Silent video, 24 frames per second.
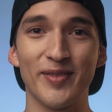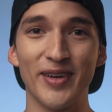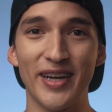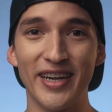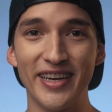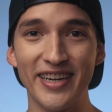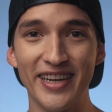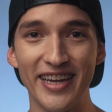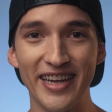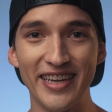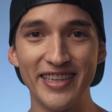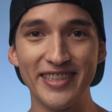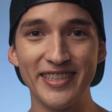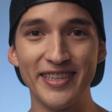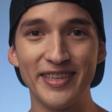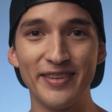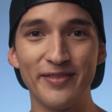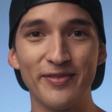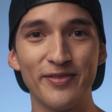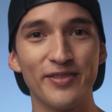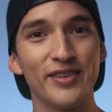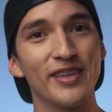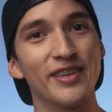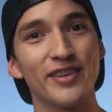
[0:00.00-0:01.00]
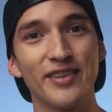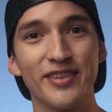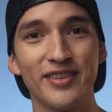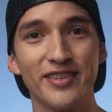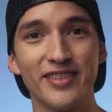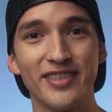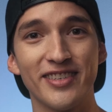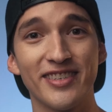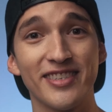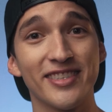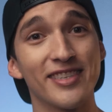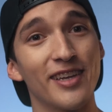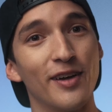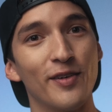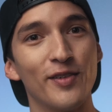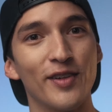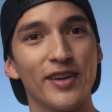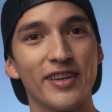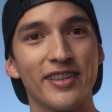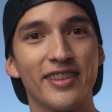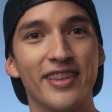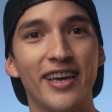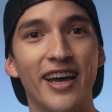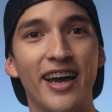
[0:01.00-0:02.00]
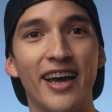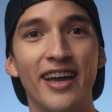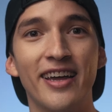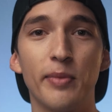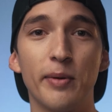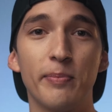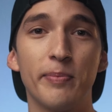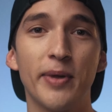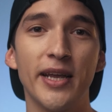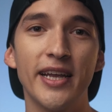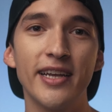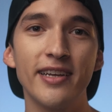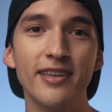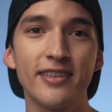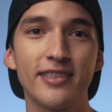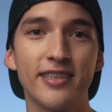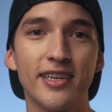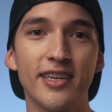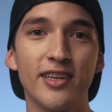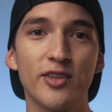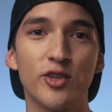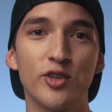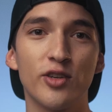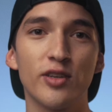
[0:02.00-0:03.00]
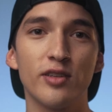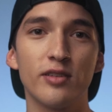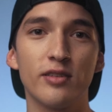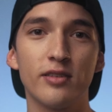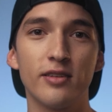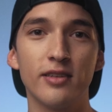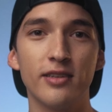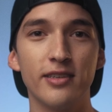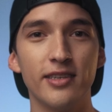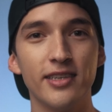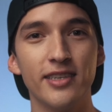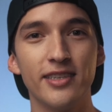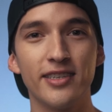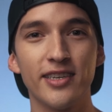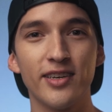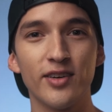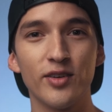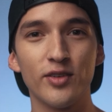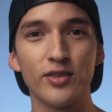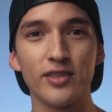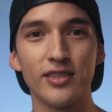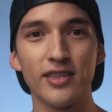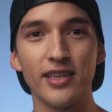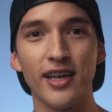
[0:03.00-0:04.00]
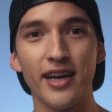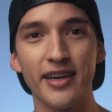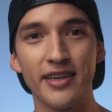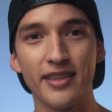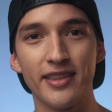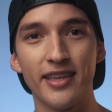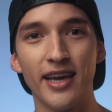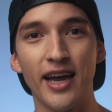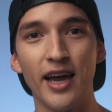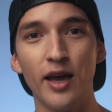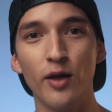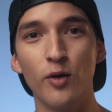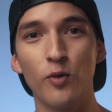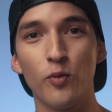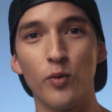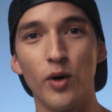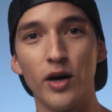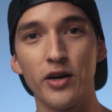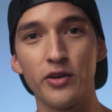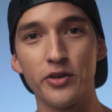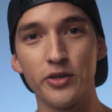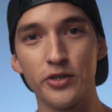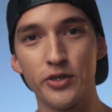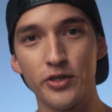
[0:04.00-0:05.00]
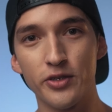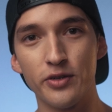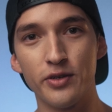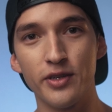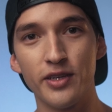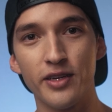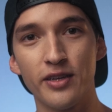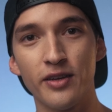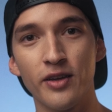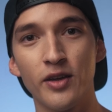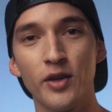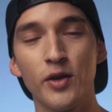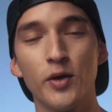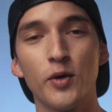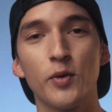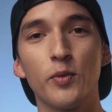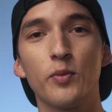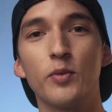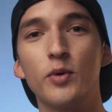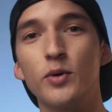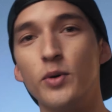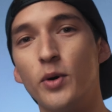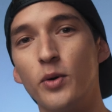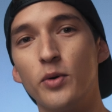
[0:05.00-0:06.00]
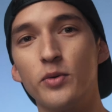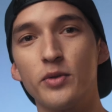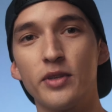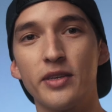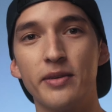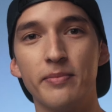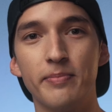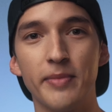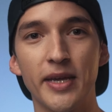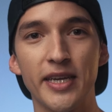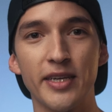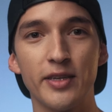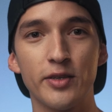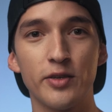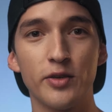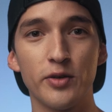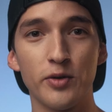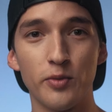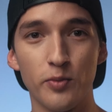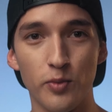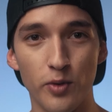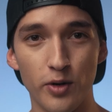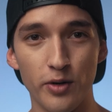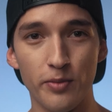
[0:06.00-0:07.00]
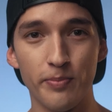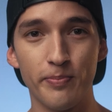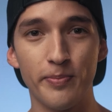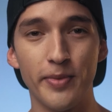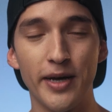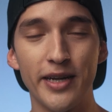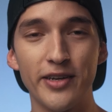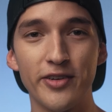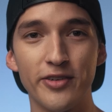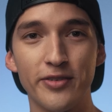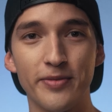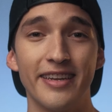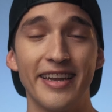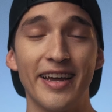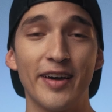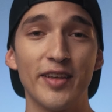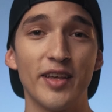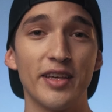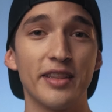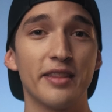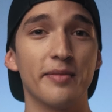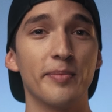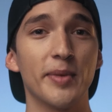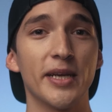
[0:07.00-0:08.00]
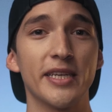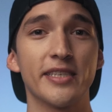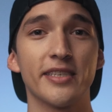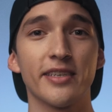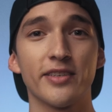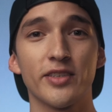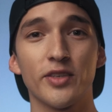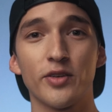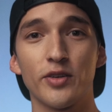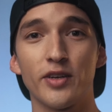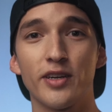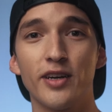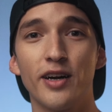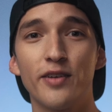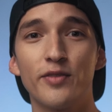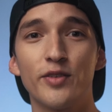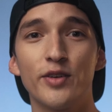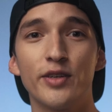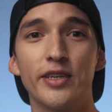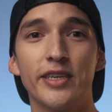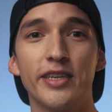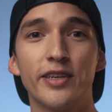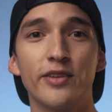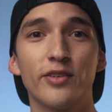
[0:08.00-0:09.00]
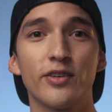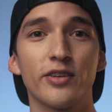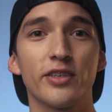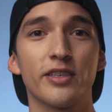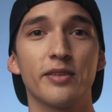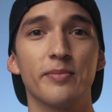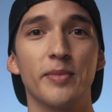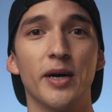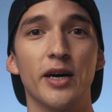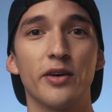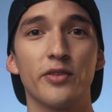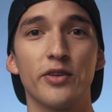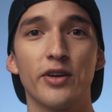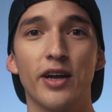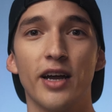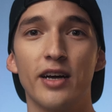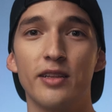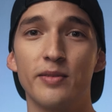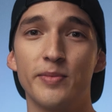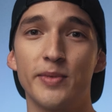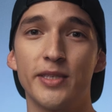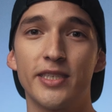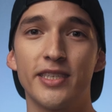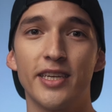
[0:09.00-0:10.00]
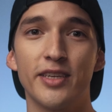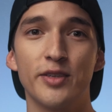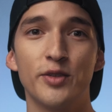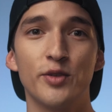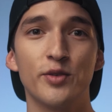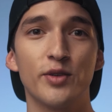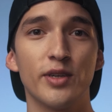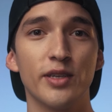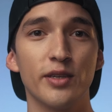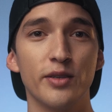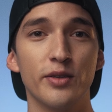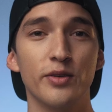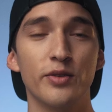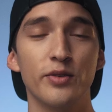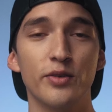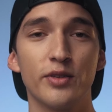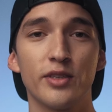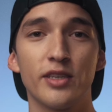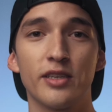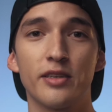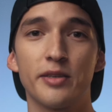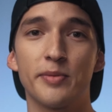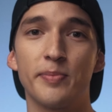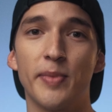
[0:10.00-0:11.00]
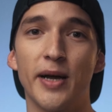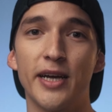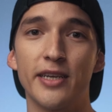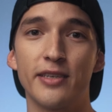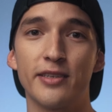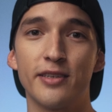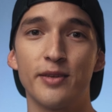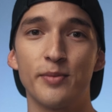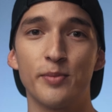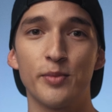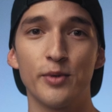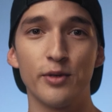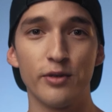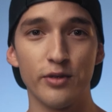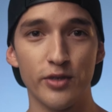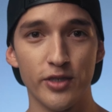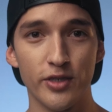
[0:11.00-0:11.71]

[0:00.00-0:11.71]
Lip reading: right? Alien fingers and stuff like that. But paying attention to details like that while you're shooting will only make your work better. Now that the basics are covered, here are some other elements that you can use to spice up your